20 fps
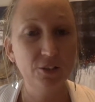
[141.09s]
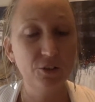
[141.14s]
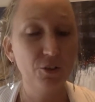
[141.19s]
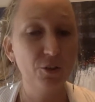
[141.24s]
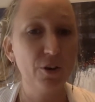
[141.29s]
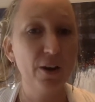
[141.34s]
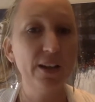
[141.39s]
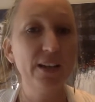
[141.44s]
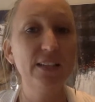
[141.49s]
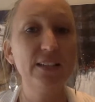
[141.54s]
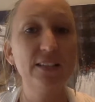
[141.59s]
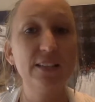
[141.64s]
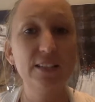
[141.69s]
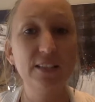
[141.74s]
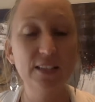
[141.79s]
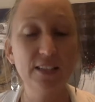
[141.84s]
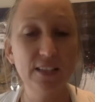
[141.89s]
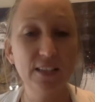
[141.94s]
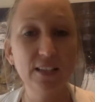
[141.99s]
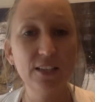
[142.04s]
I can
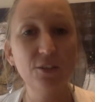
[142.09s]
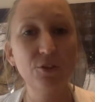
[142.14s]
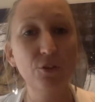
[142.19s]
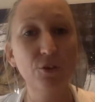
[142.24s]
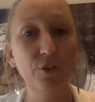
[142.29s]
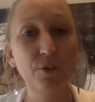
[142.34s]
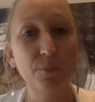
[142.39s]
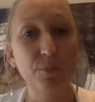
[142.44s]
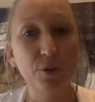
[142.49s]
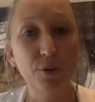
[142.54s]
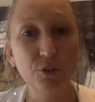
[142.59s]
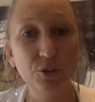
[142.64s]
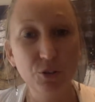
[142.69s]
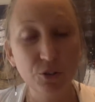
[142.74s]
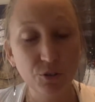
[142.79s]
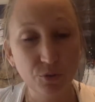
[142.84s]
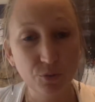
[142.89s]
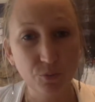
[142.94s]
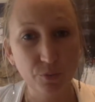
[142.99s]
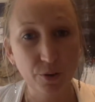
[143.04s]
see your
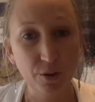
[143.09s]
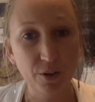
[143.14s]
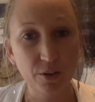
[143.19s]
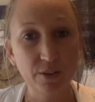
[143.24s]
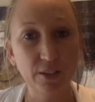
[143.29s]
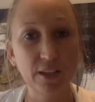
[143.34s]
emotional world,